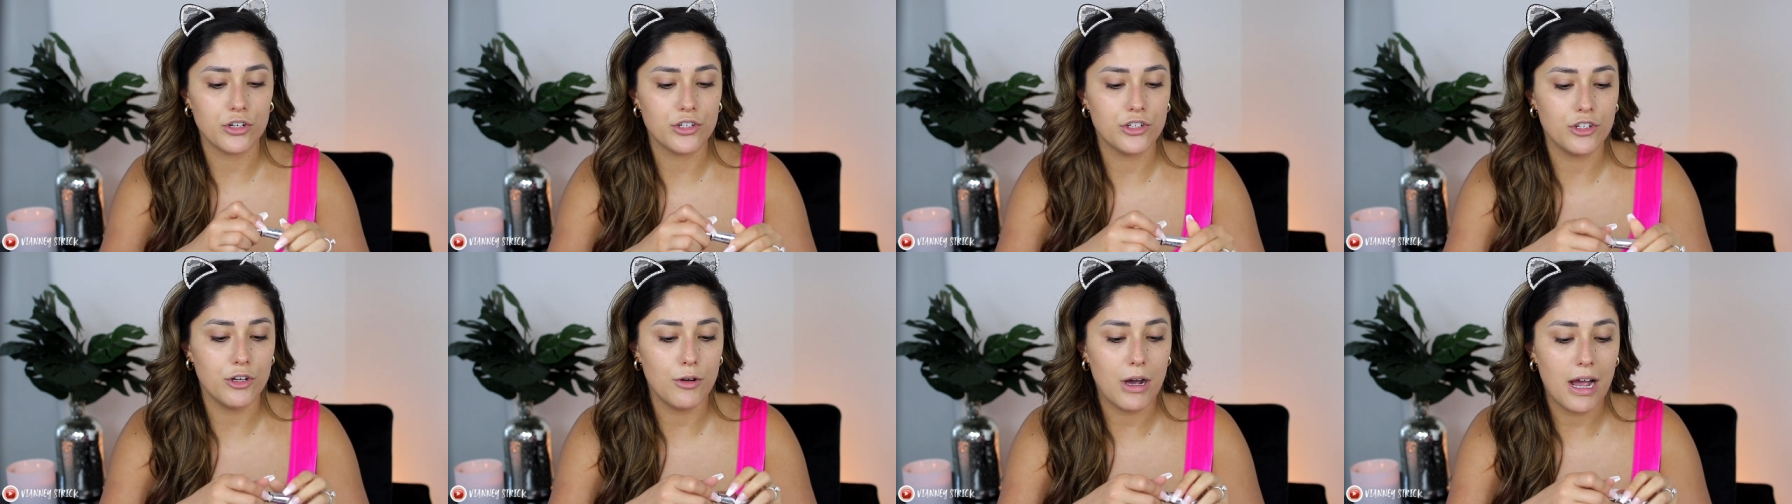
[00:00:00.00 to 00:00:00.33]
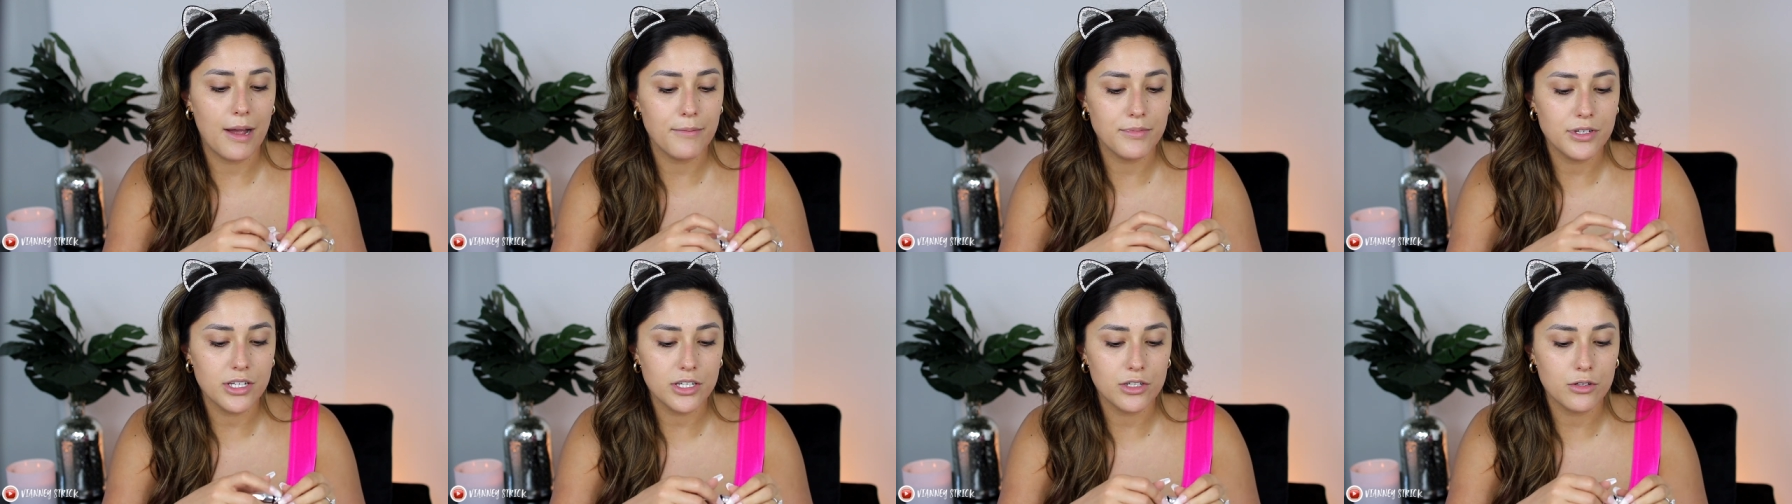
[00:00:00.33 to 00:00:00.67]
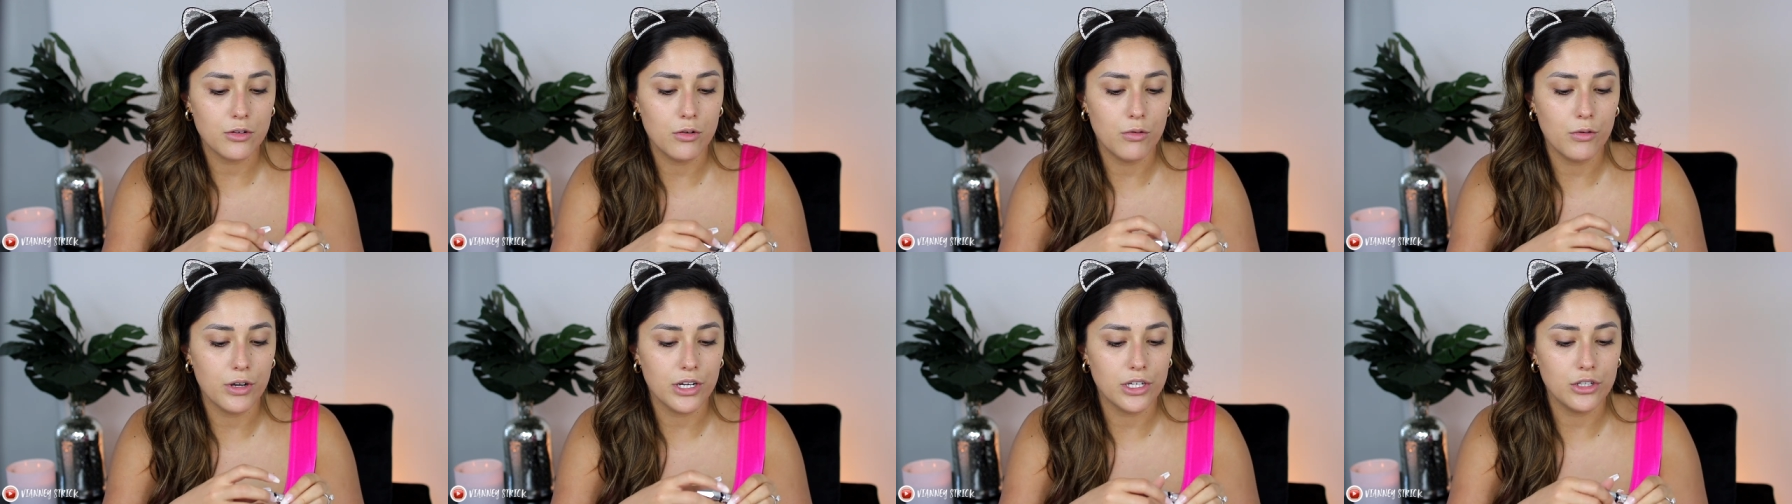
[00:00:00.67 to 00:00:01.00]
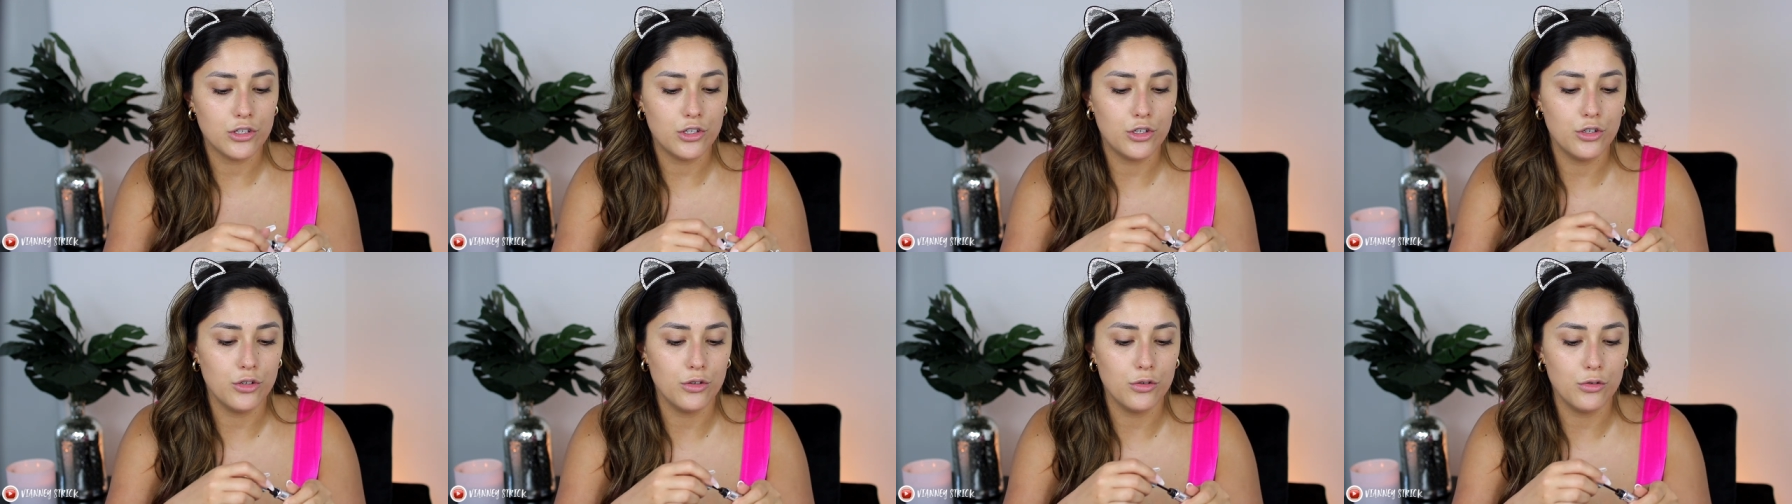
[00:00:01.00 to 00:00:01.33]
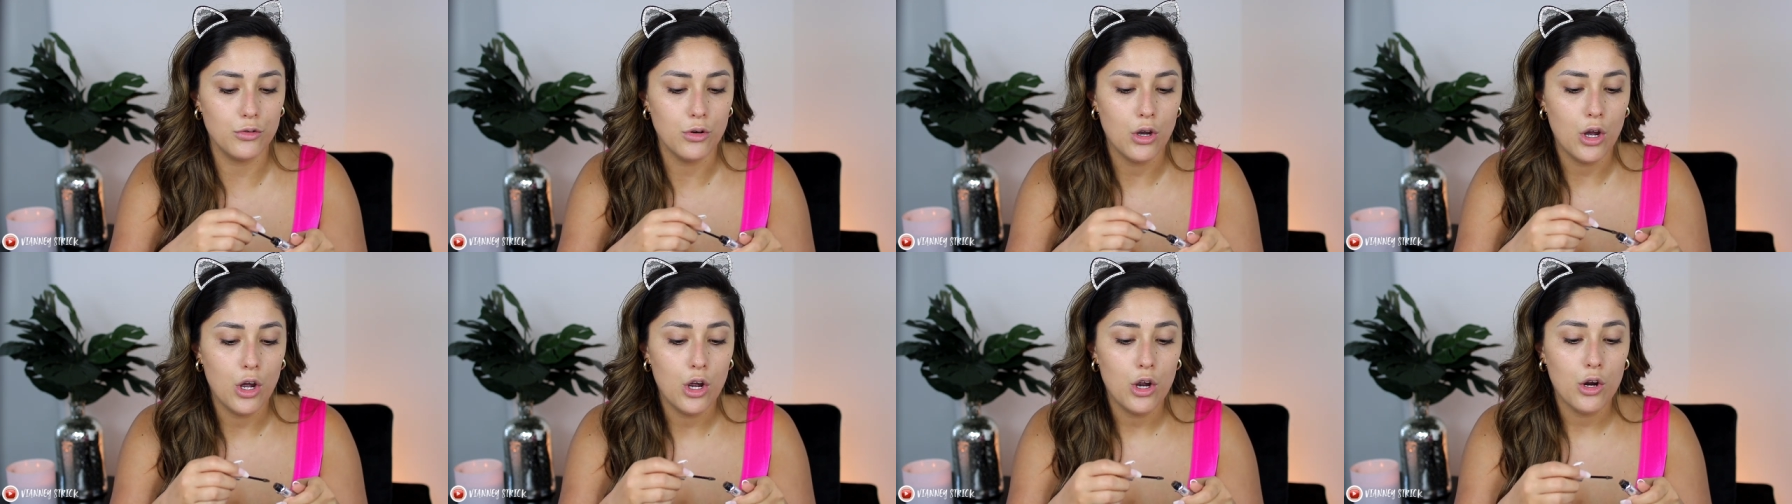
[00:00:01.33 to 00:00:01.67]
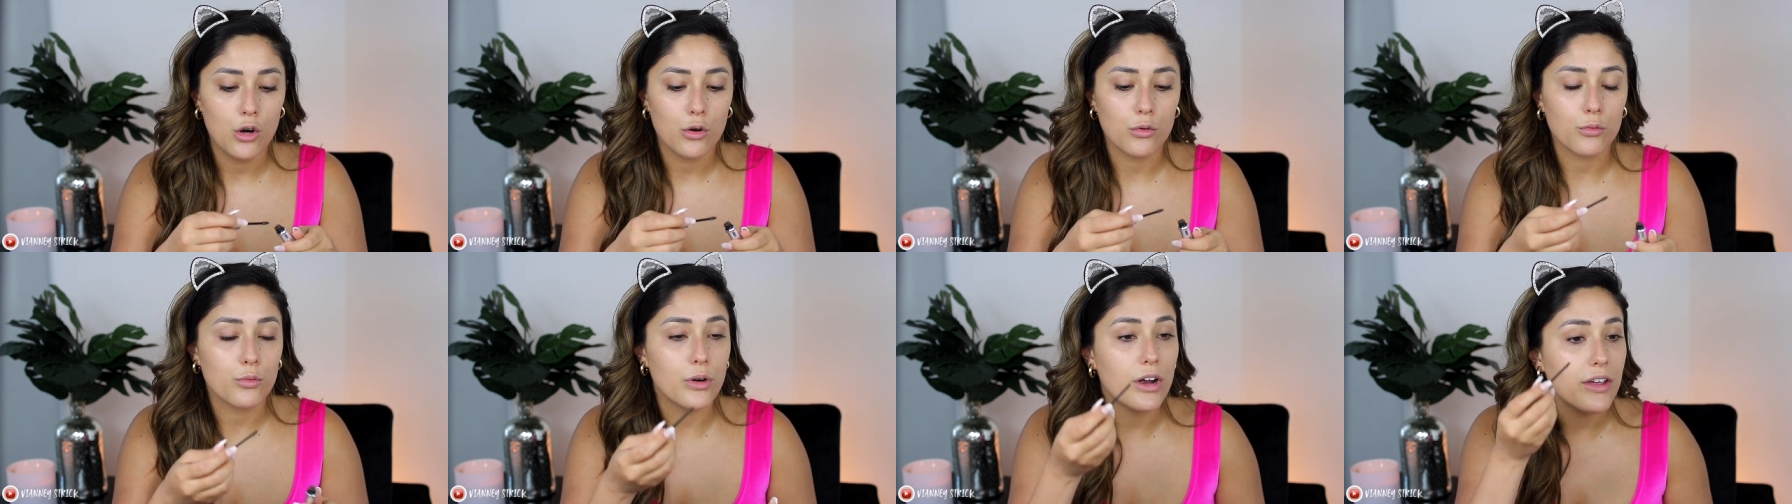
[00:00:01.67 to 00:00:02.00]
So I'm just going to
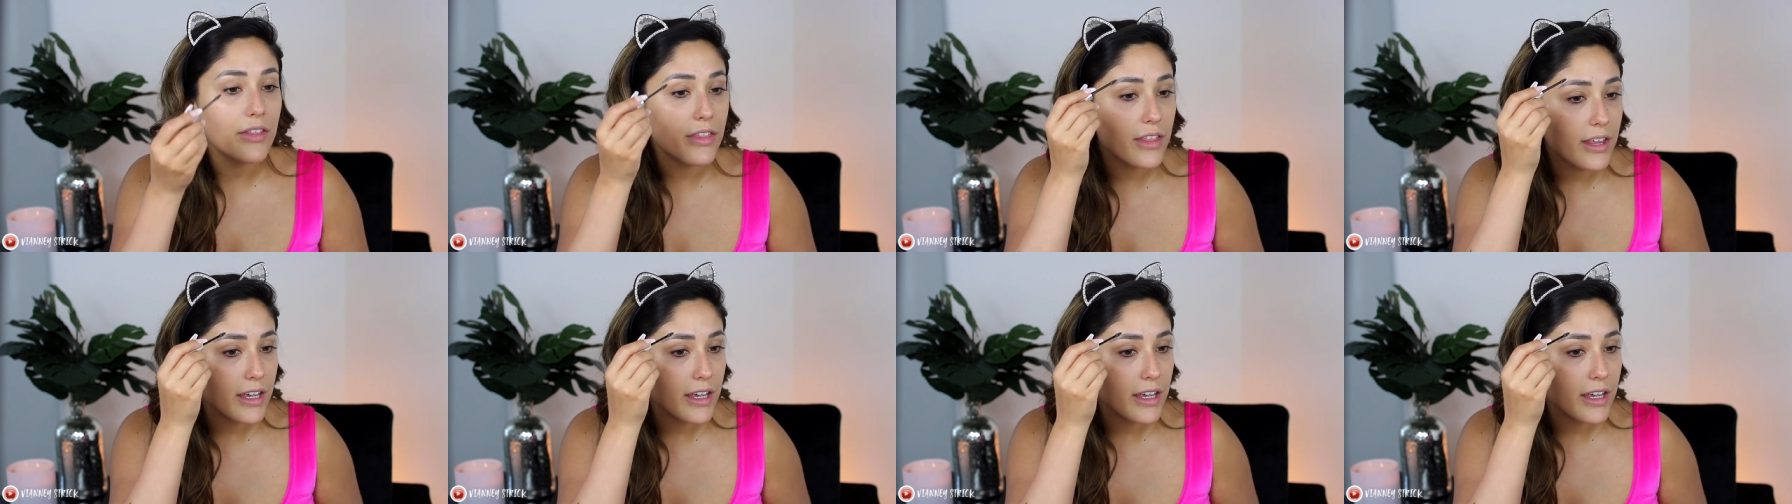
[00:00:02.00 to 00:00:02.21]
run